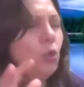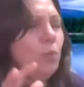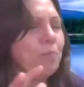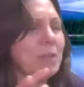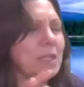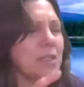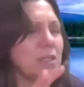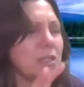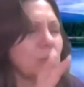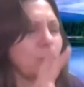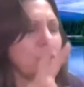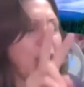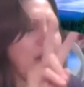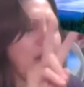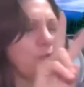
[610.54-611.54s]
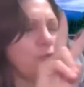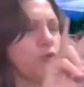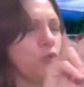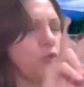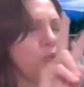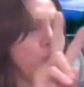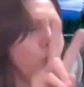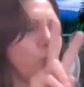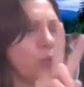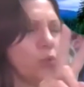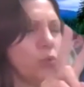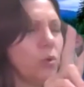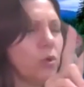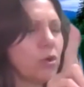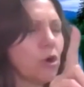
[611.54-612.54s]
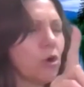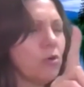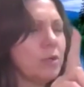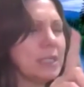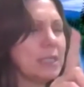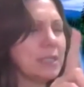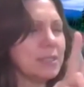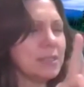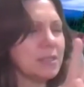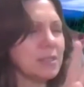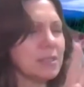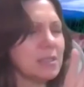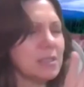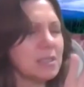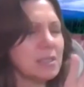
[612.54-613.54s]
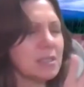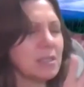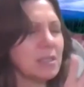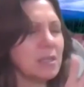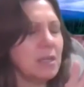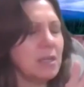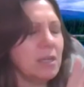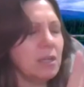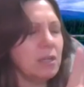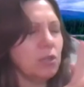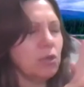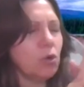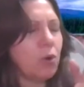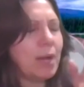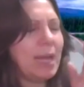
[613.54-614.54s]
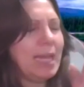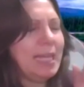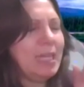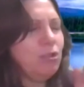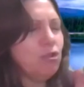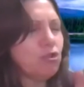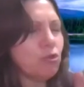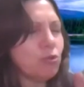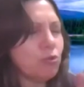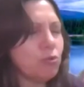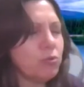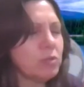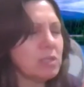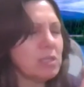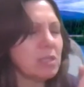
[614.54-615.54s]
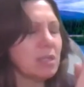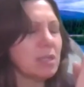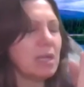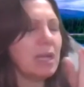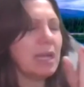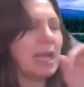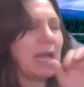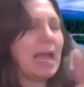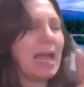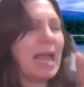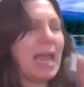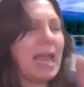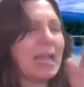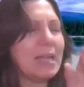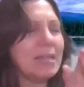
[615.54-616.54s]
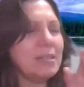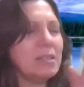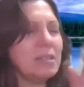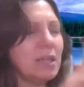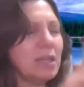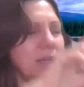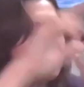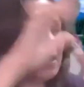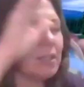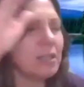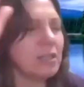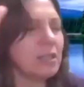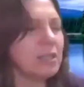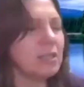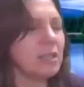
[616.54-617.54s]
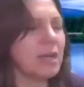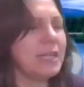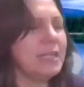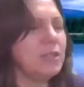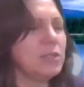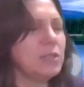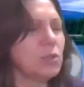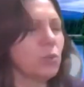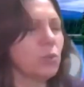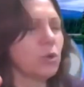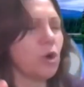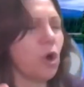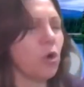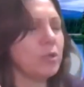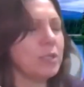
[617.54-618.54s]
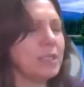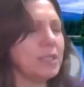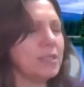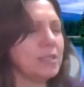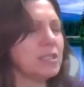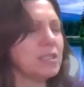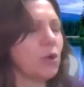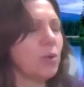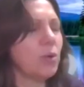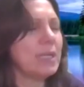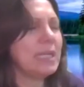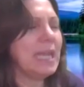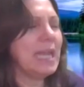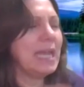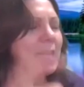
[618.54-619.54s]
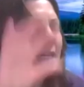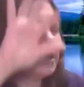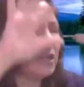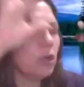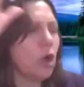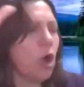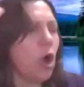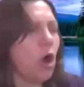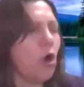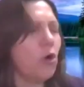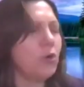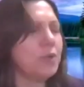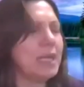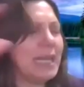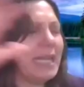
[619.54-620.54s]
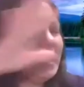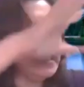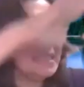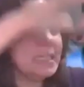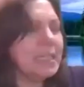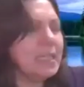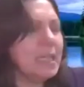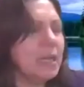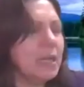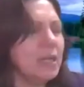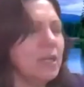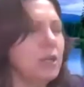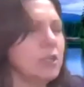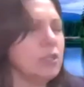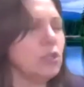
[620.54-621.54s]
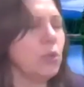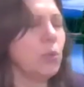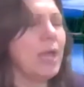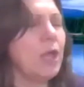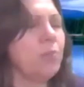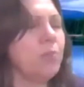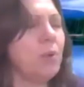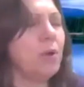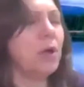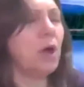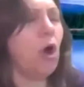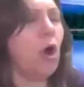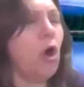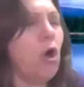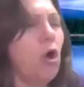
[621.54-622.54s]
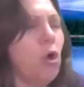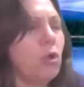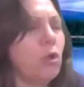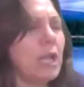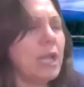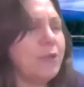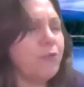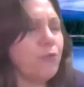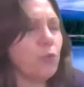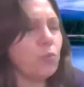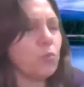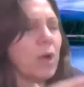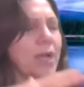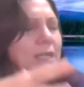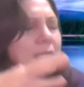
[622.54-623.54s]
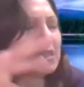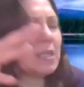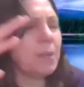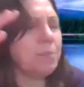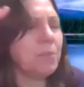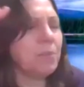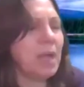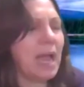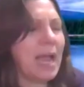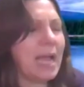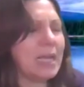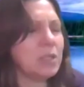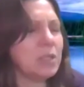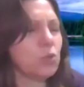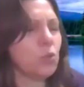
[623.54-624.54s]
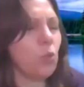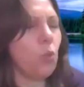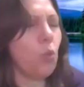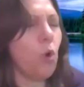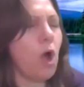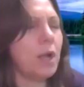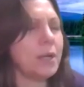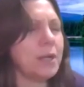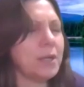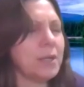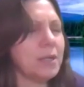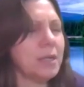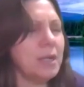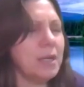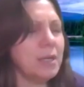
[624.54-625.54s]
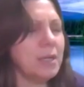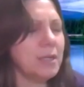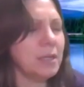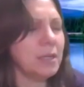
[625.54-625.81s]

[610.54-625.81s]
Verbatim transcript: humans will have two guardians, your angels, and the dinosaur guardians are again called in to help all life rise up as one.